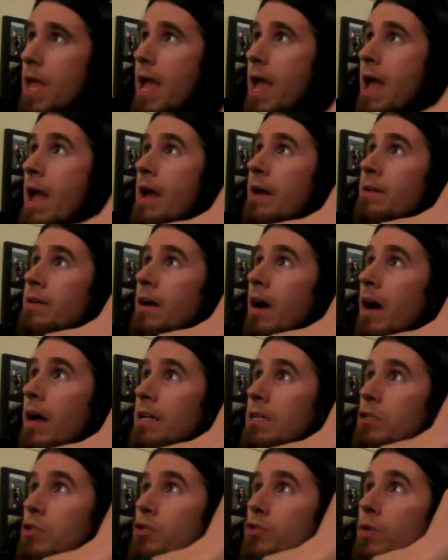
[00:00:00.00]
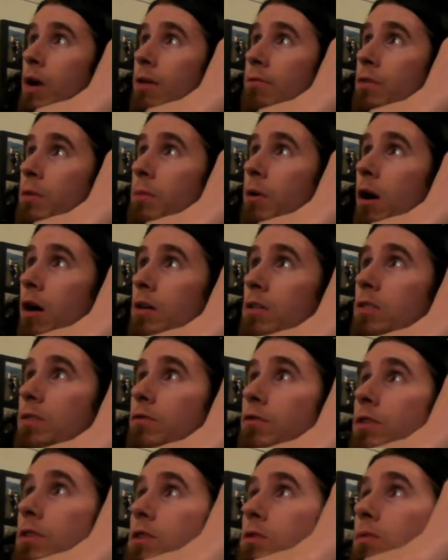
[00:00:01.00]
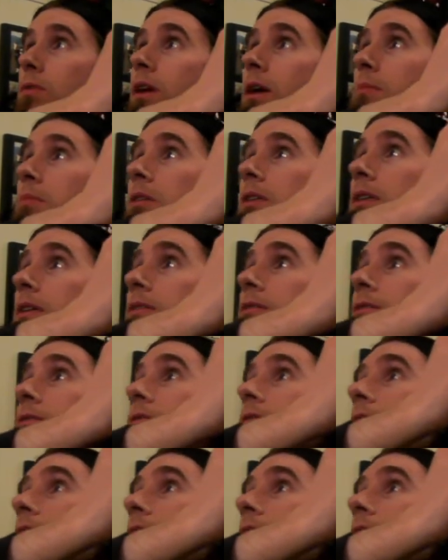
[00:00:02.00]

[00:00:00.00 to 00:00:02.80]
And I do have the box for this one, I believe.